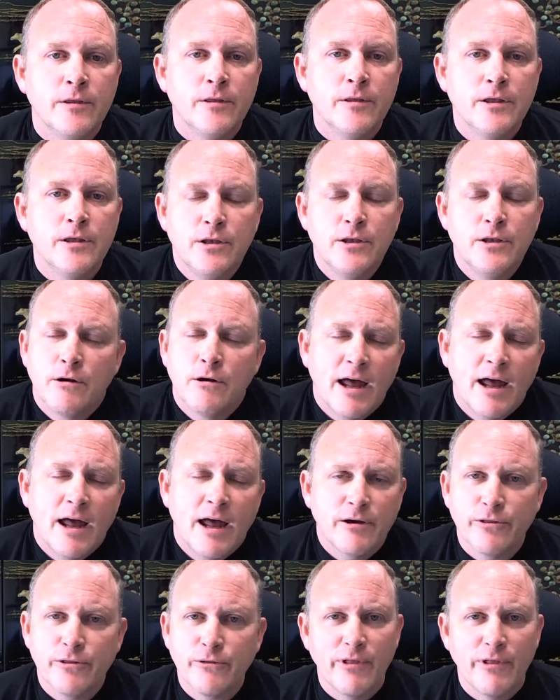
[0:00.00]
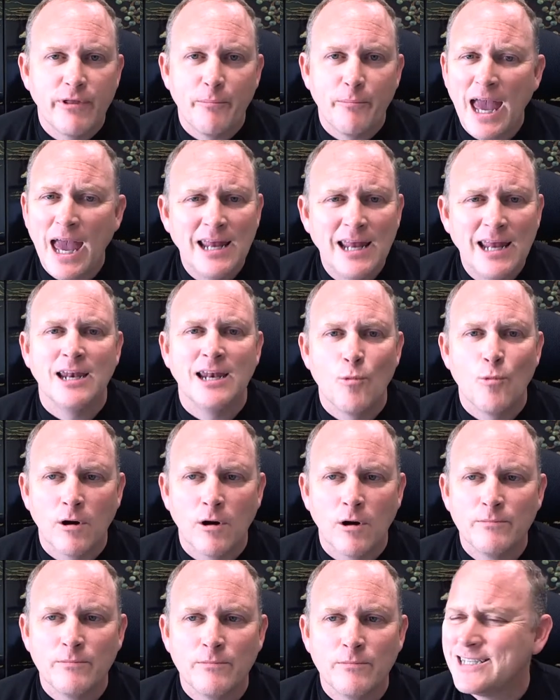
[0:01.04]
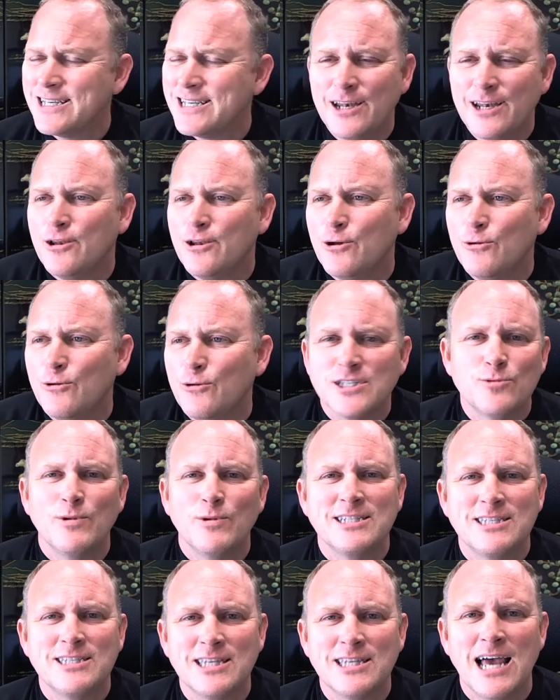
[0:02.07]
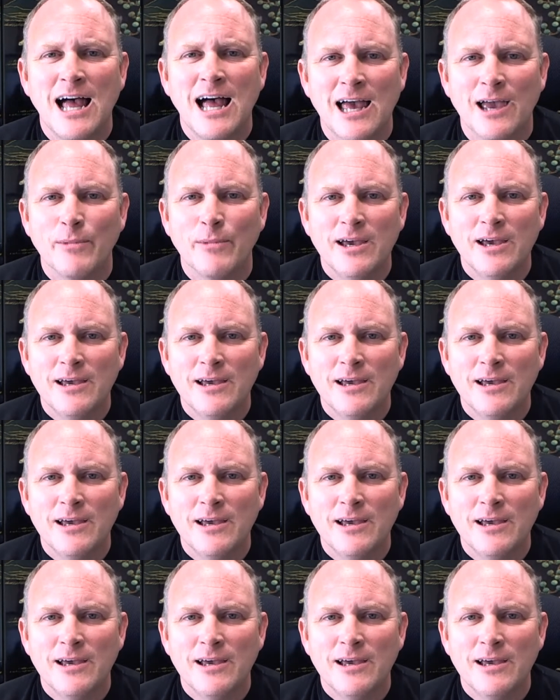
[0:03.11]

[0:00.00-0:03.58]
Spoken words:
you don't have to go through that pain anymore. Because, again, who wants to waste the time?